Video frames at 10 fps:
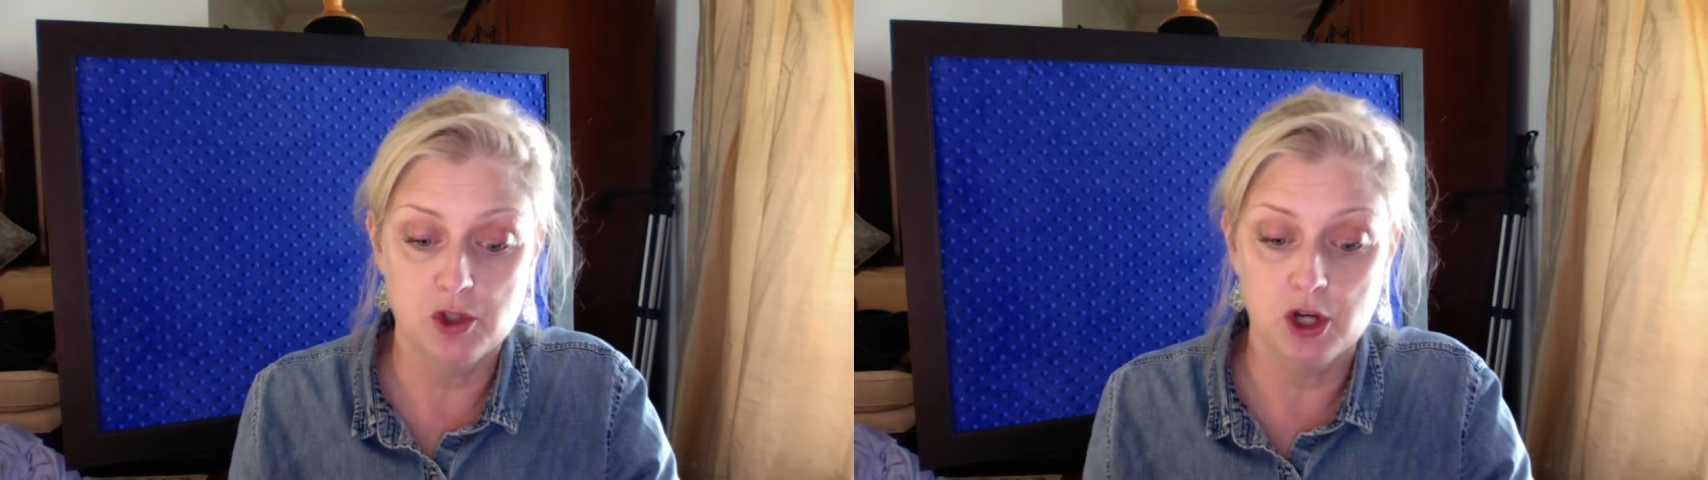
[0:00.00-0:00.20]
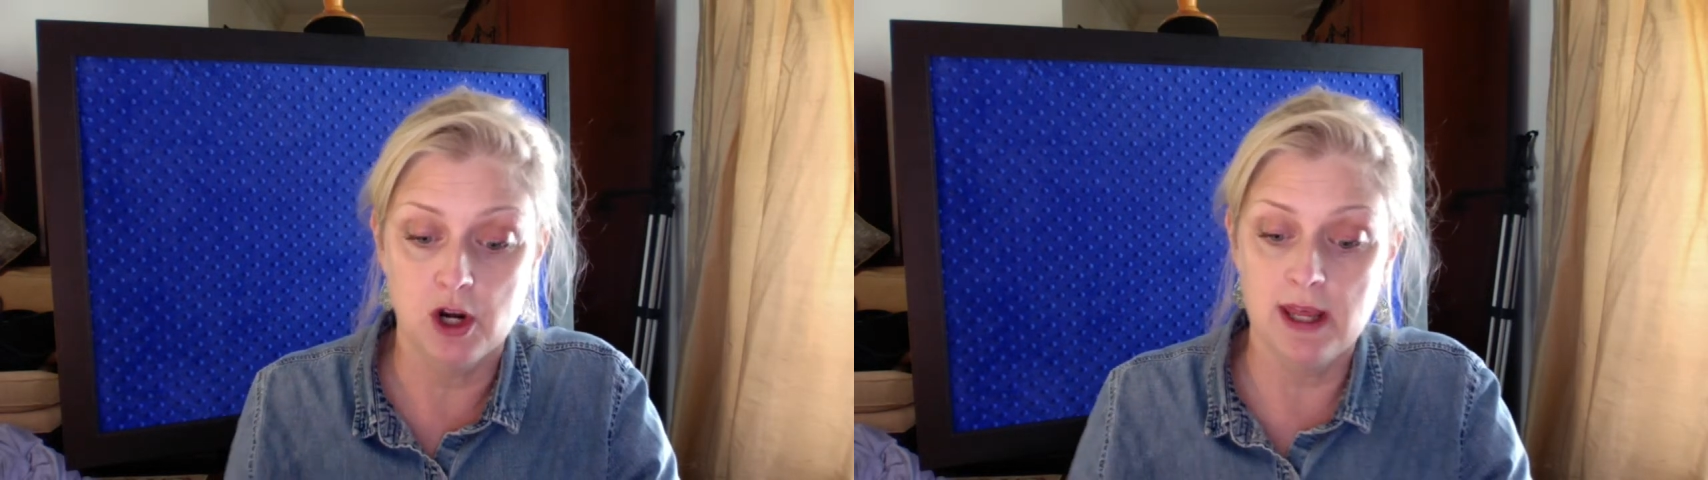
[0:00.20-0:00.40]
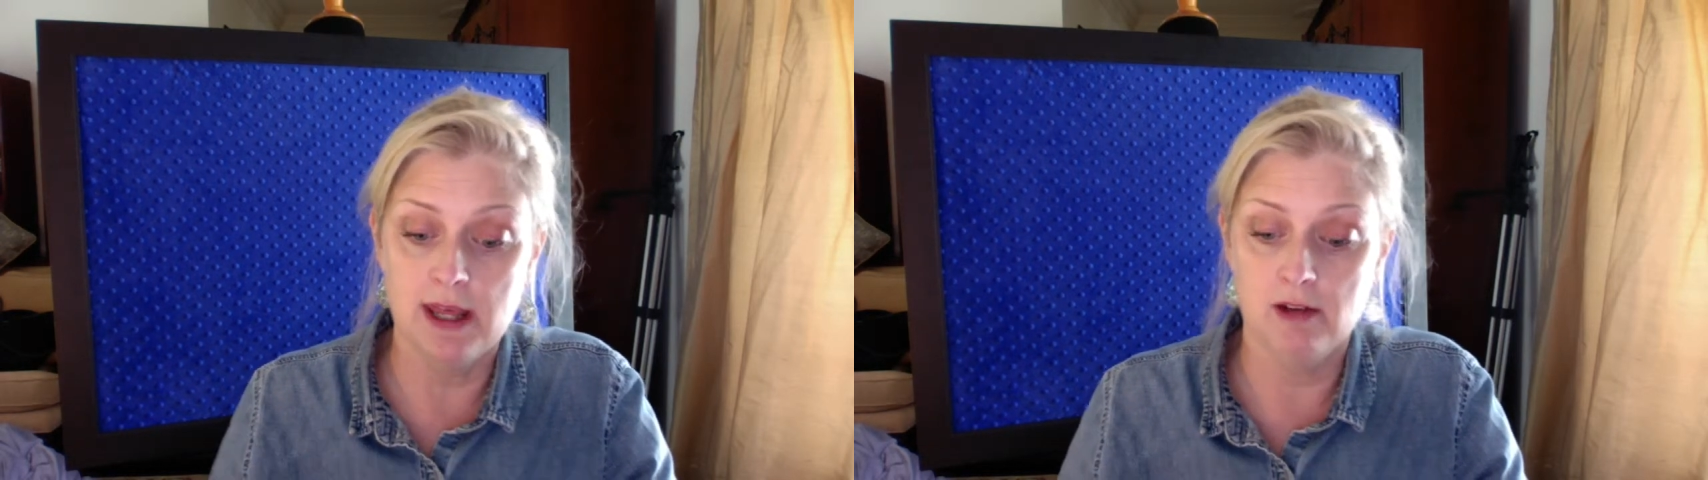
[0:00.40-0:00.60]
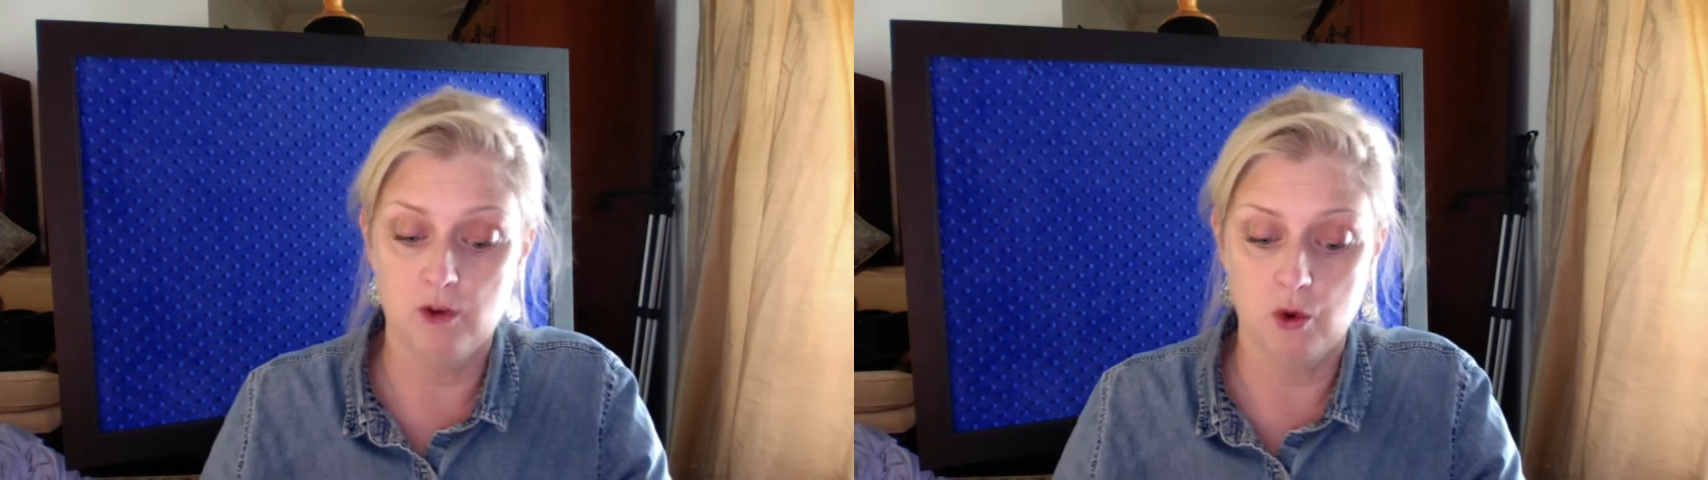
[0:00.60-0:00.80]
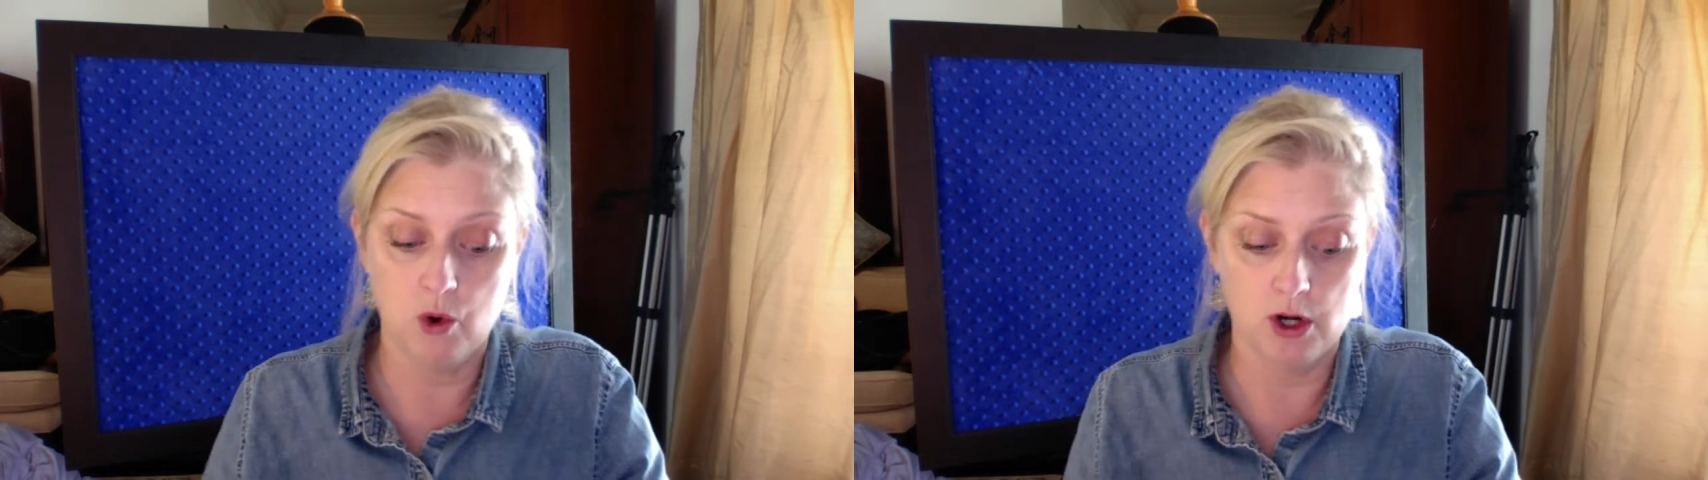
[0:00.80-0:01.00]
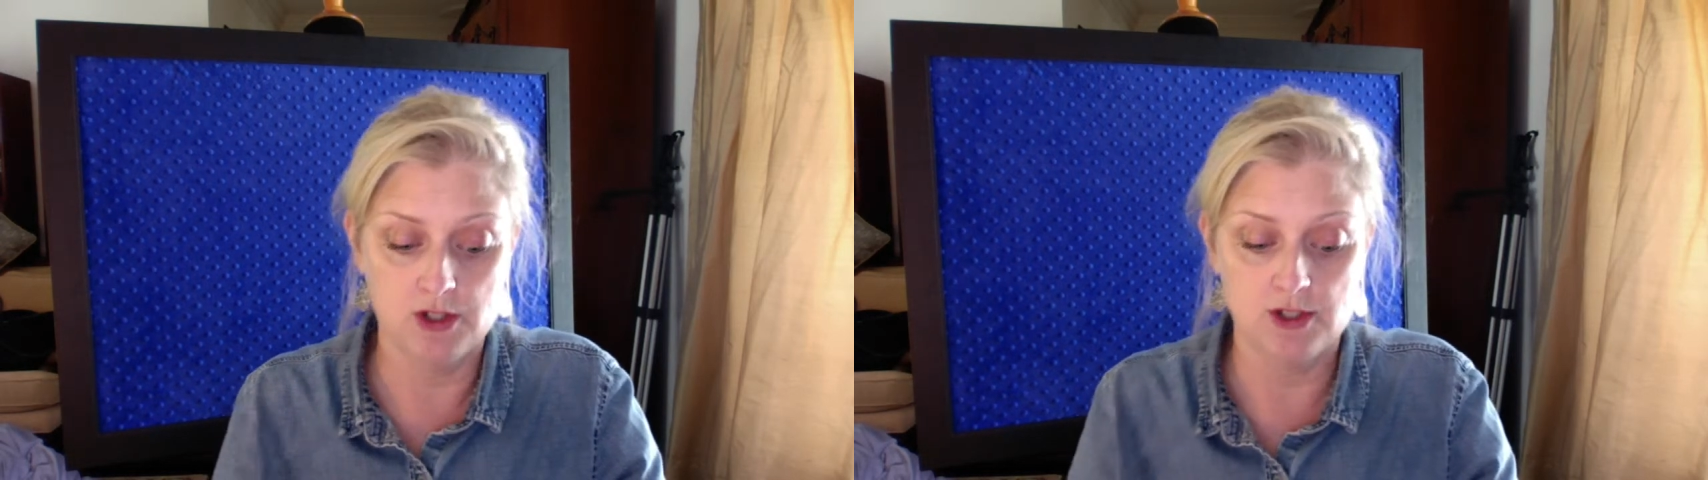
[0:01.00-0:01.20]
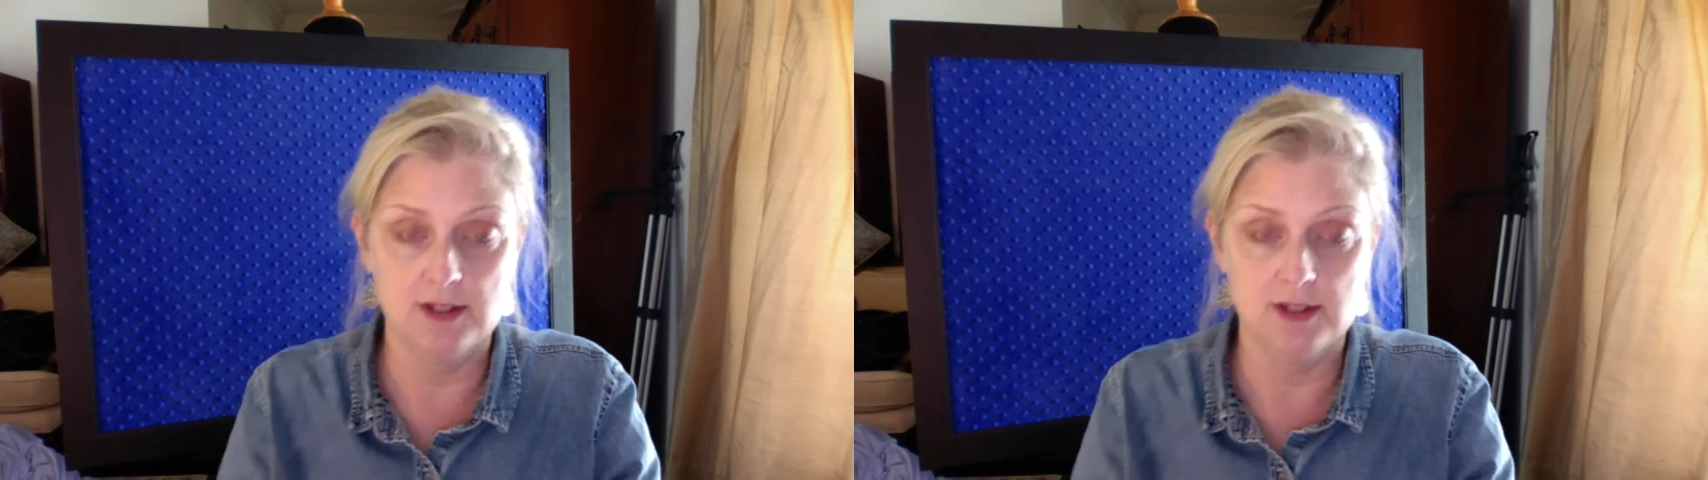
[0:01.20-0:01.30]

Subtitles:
turn in, of course,